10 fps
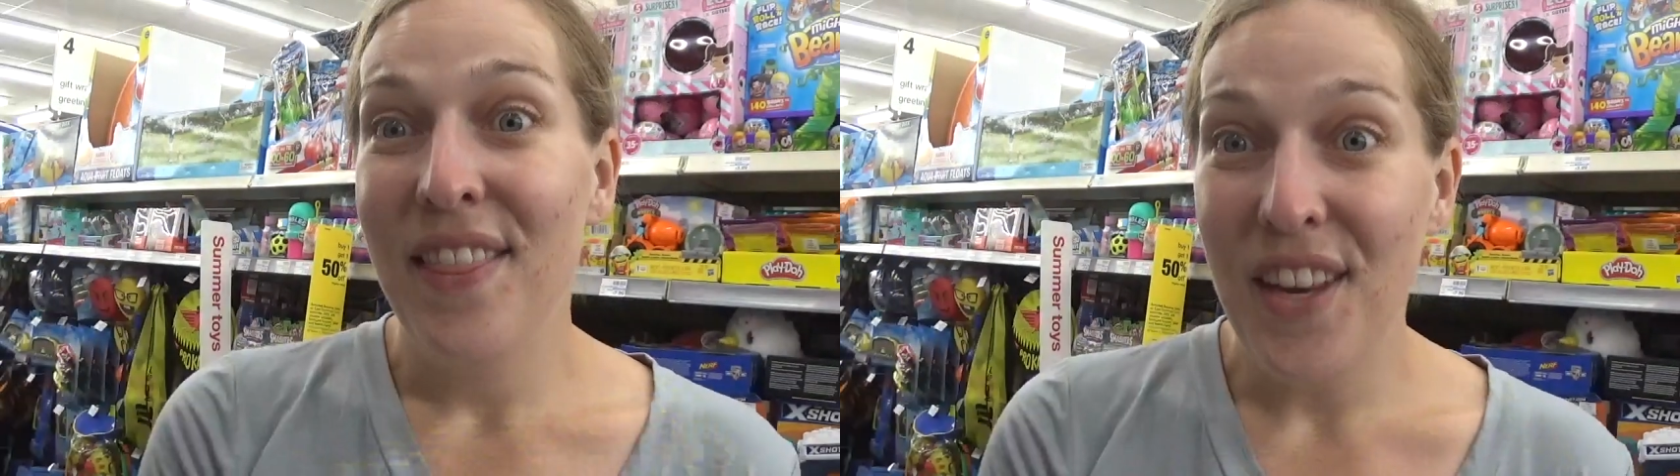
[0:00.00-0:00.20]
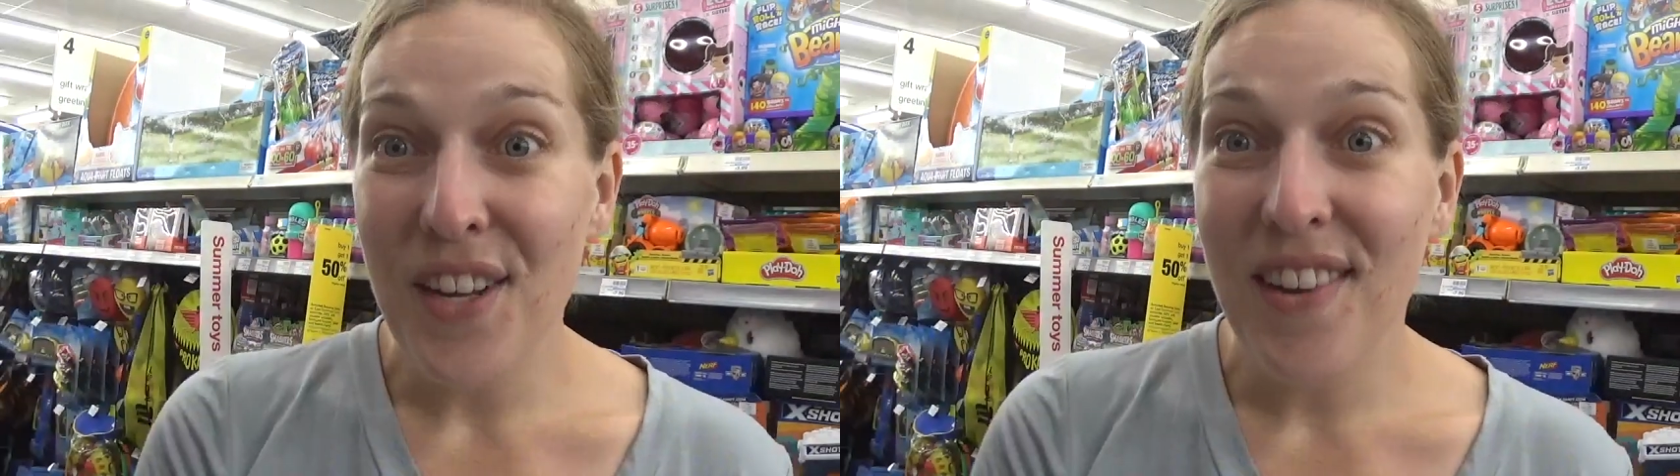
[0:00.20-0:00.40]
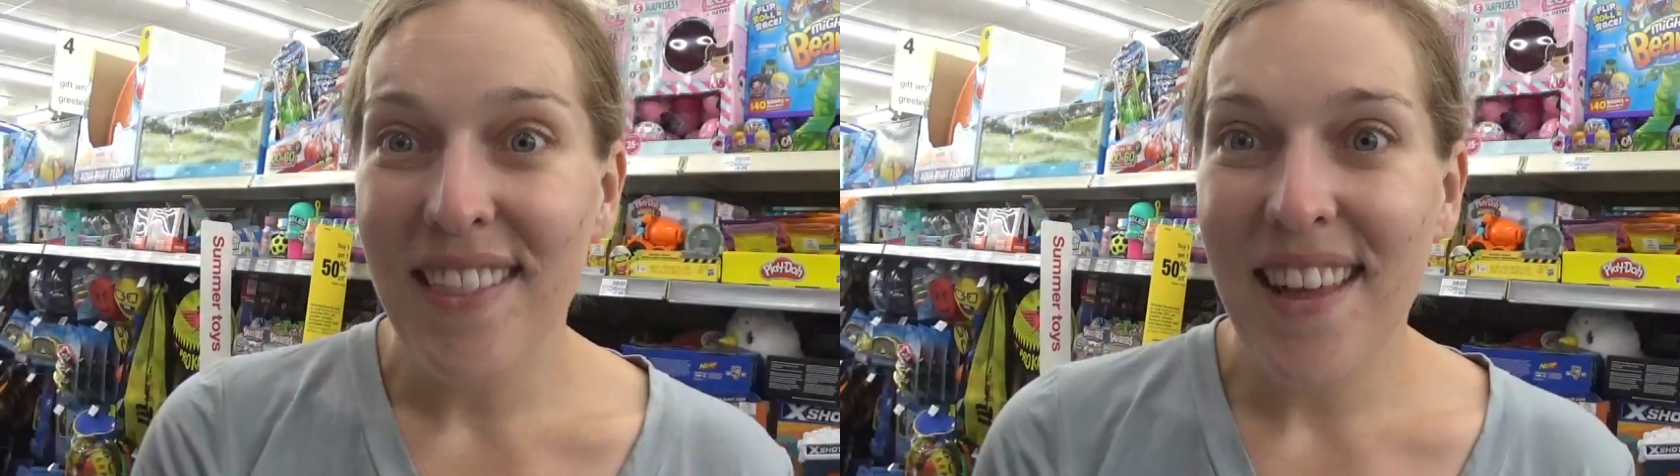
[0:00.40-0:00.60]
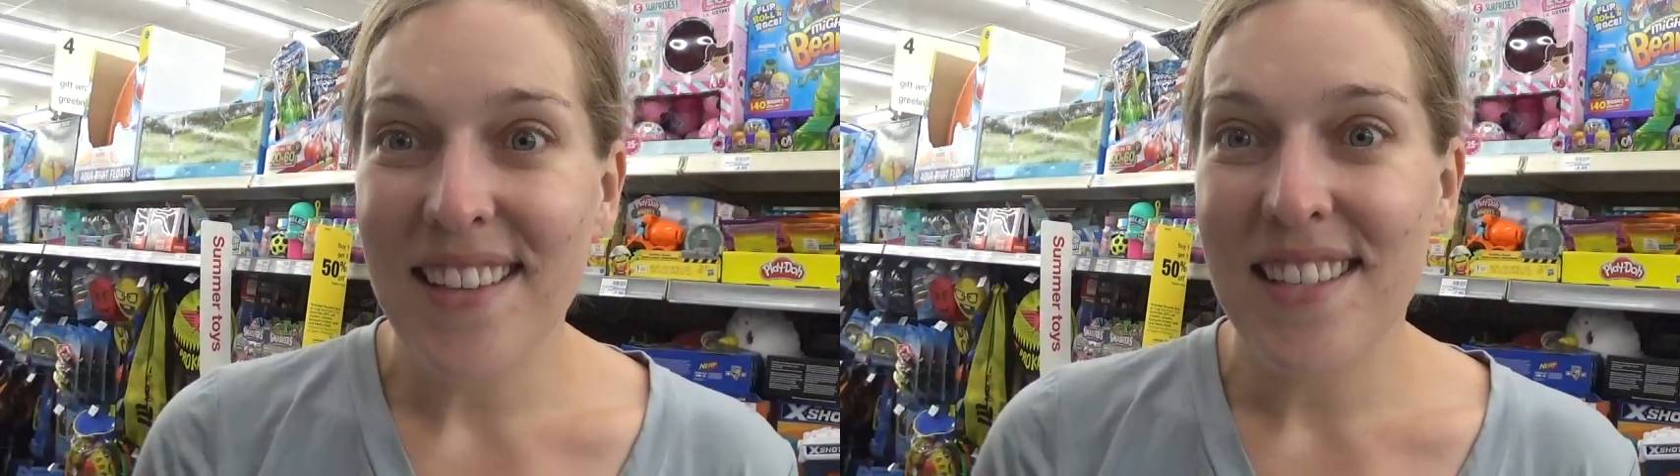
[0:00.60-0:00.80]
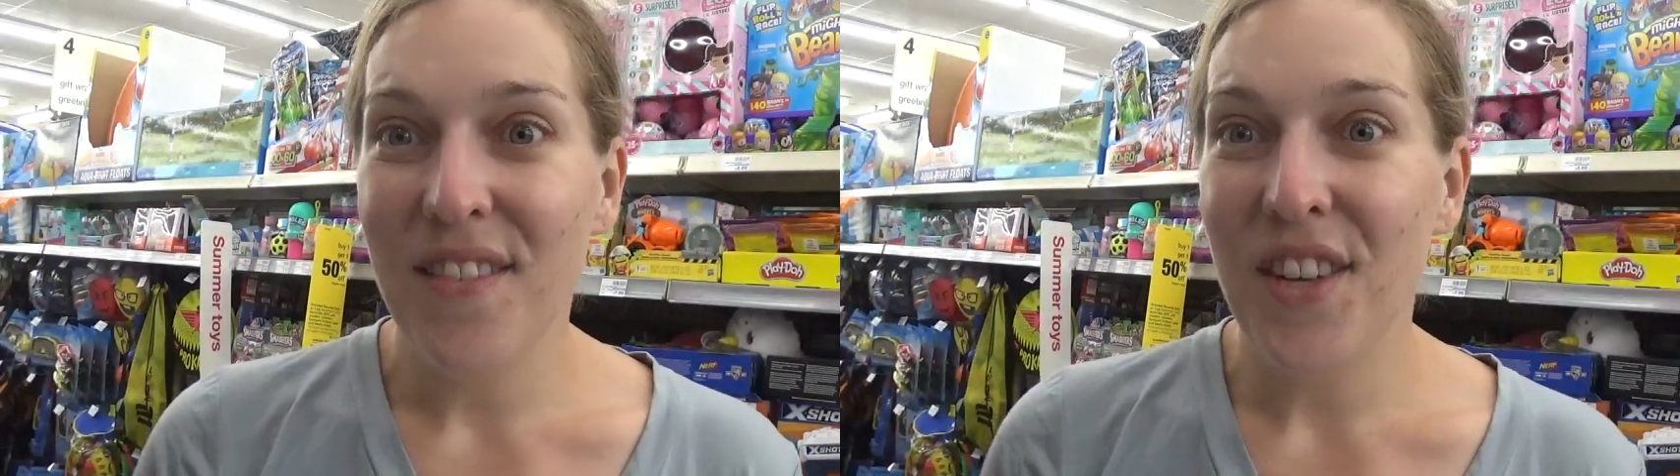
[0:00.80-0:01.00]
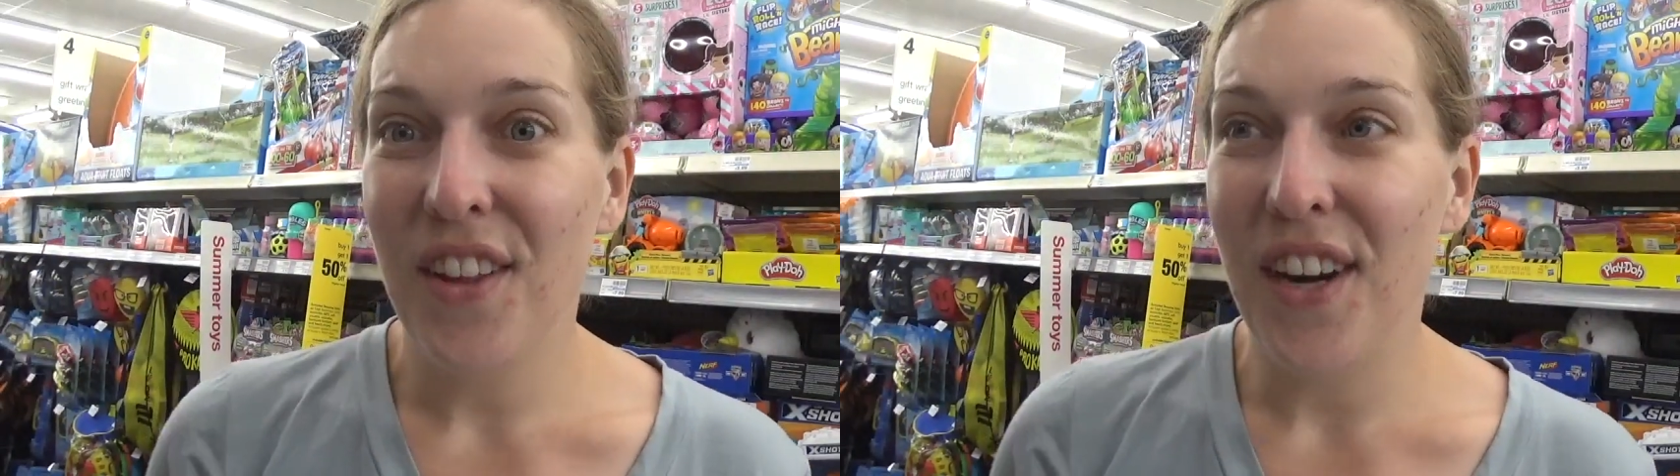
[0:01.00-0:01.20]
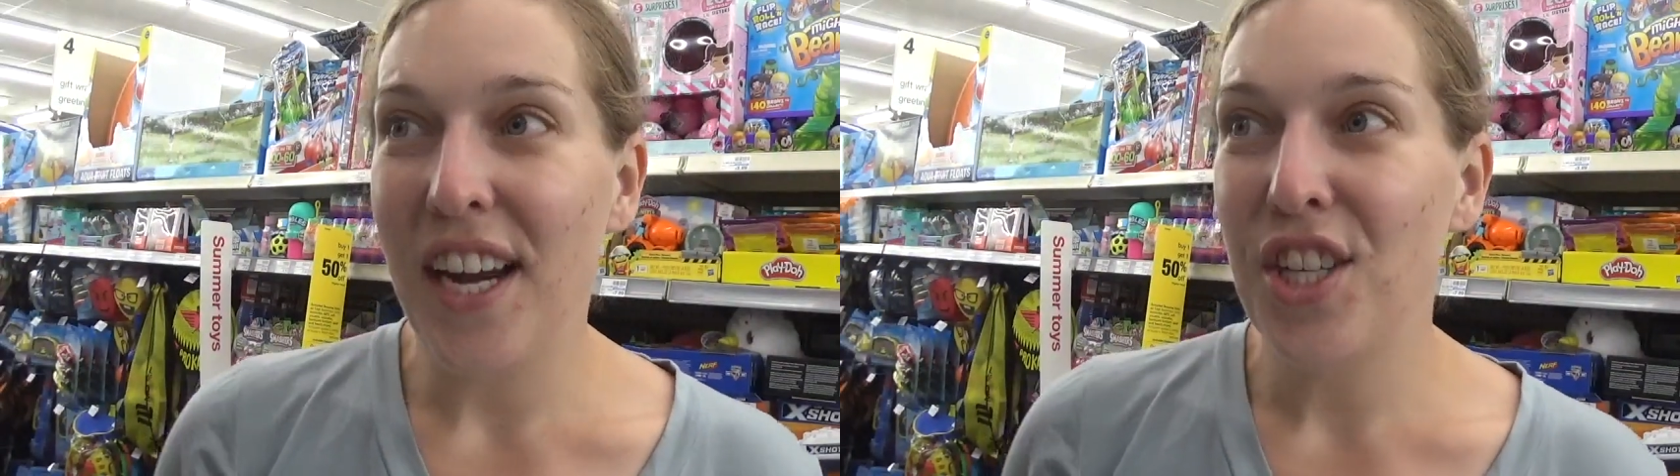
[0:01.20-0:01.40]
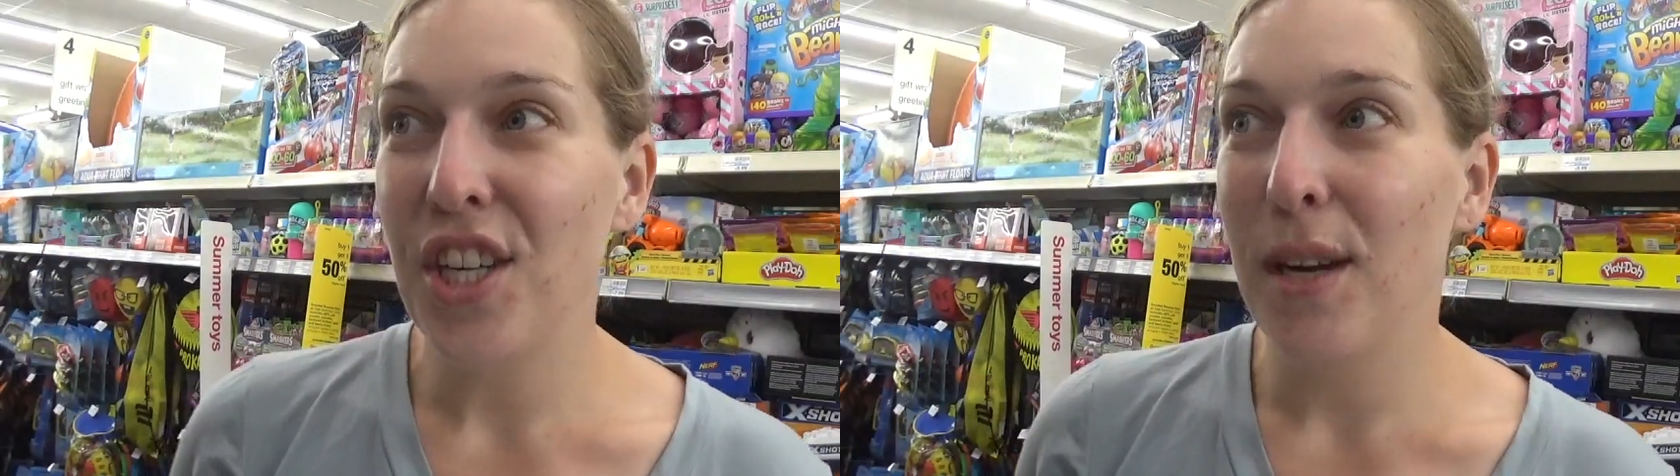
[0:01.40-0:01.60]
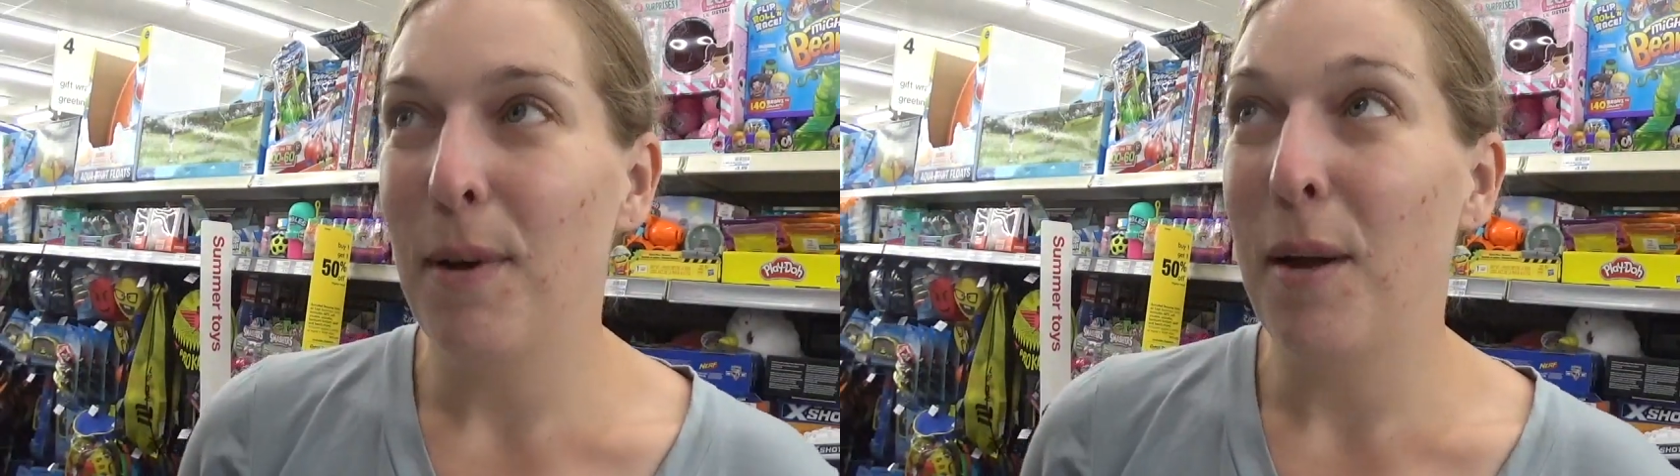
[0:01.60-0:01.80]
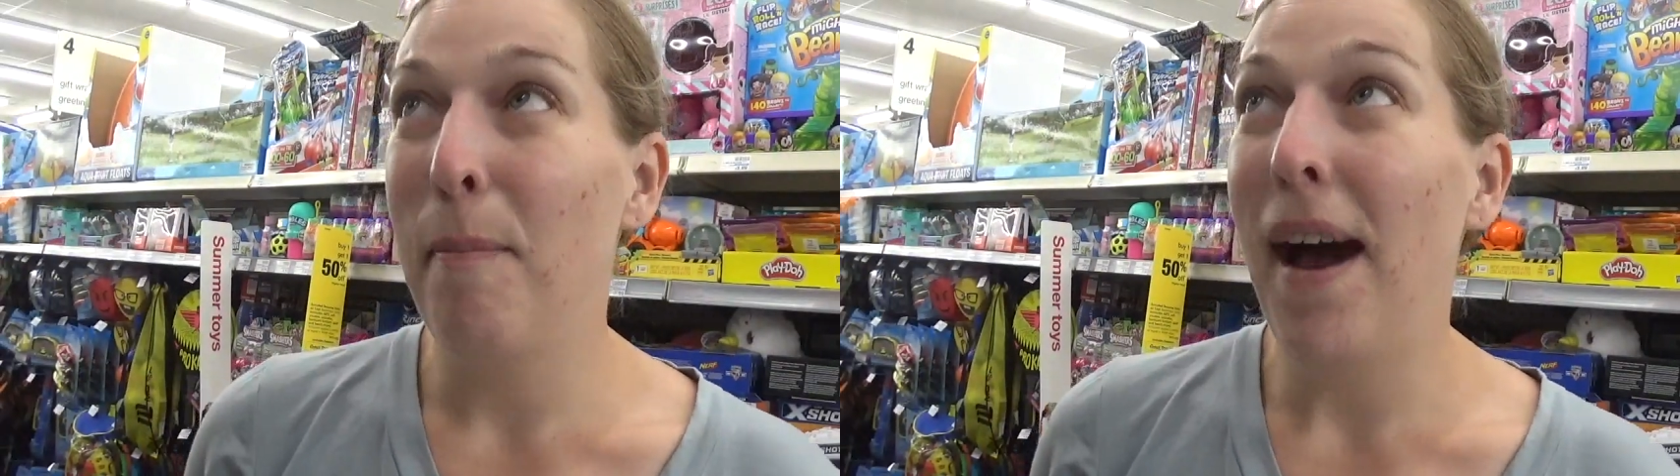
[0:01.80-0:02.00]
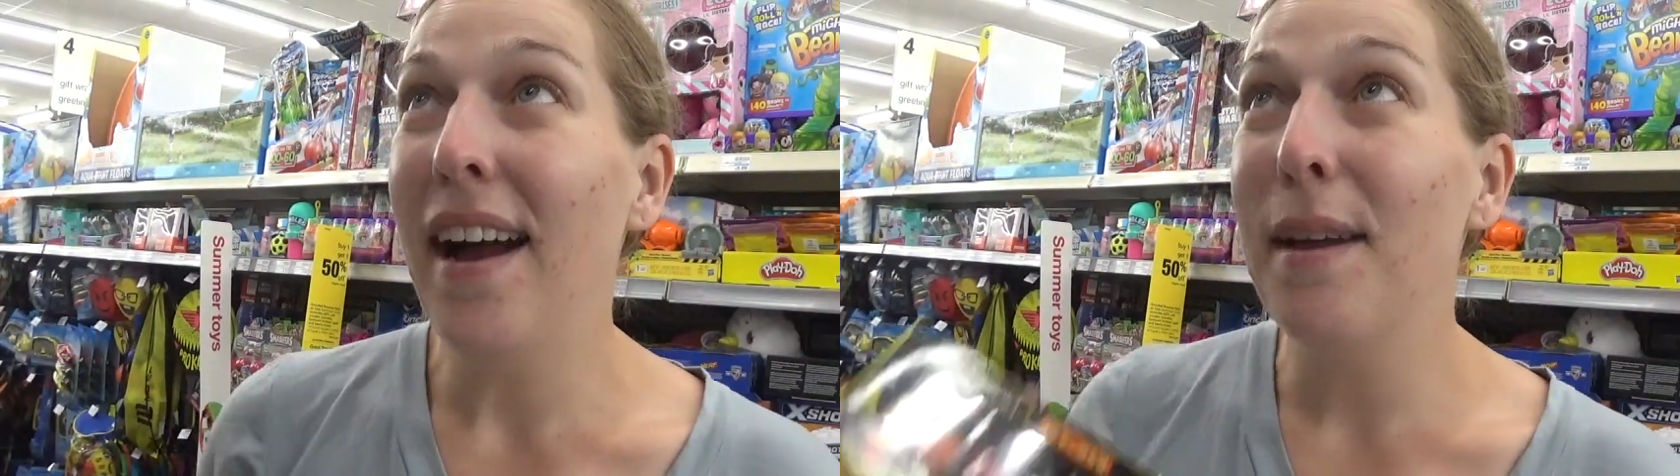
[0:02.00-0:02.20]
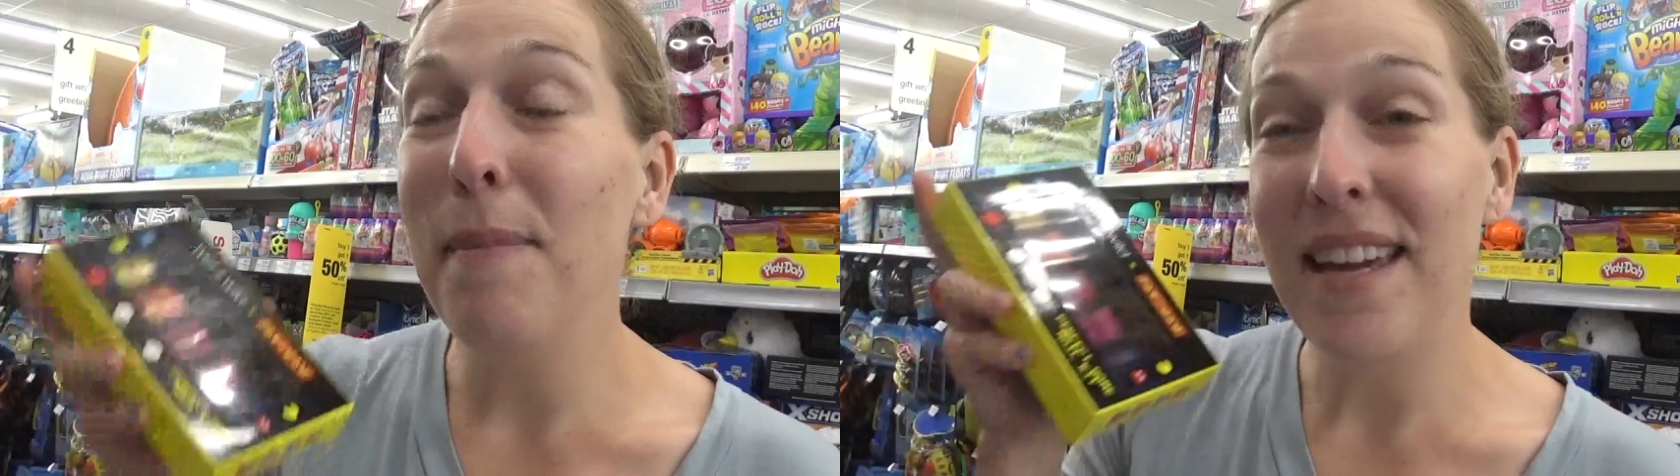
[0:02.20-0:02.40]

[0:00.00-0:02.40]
Then you get that $7 extra care buck back,